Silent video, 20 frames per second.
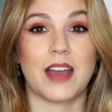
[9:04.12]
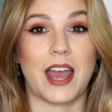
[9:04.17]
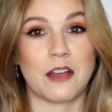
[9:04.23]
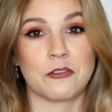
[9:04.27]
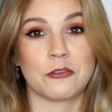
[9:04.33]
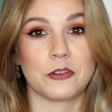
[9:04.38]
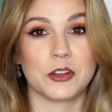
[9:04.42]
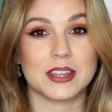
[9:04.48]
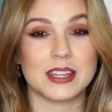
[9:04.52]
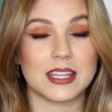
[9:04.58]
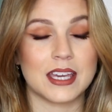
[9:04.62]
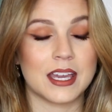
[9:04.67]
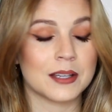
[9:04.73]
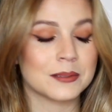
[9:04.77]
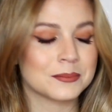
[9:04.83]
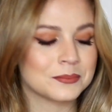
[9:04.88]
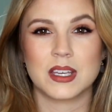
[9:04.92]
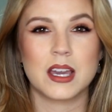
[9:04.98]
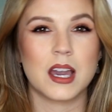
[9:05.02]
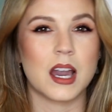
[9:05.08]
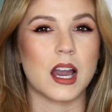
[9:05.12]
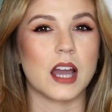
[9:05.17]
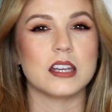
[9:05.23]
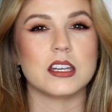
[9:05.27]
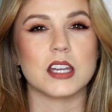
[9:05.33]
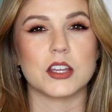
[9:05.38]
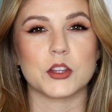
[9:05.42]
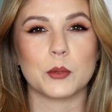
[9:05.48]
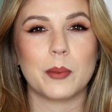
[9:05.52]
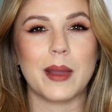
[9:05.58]
everything.
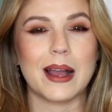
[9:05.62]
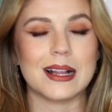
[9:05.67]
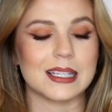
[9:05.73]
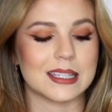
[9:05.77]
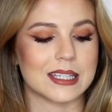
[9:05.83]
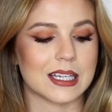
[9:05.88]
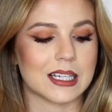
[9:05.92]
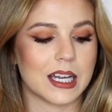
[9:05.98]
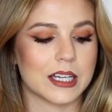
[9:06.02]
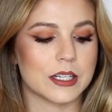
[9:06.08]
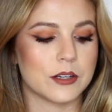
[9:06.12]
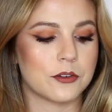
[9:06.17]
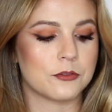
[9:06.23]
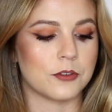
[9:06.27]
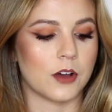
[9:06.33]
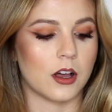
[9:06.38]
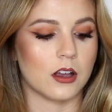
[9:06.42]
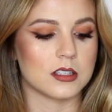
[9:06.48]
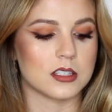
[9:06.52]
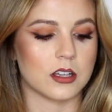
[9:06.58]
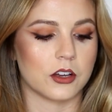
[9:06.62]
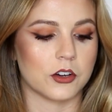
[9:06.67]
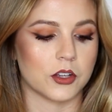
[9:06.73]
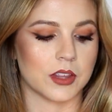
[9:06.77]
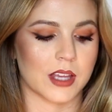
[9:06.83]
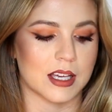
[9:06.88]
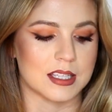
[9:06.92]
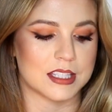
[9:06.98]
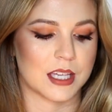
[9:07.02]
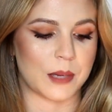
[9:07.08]
Another palette that kind of falls under
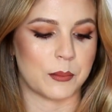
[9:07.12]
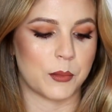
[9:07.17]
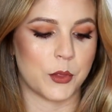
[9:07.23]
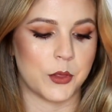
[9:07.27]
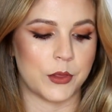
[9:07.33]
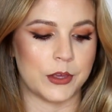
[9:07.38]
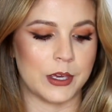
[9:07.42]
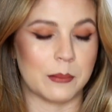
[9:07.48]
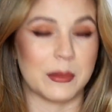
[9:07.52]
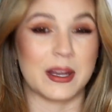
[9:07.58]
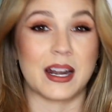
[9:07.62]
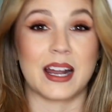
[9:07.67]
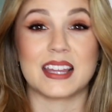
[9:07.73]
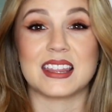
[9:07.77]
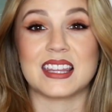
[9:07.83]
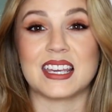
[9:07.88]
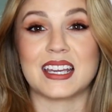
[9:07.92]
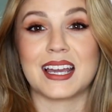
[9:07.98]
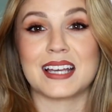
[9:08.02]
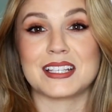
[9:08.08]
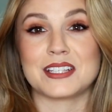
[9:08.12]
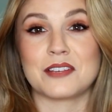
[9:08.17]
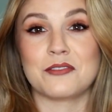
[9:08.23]
that same theme and I think has a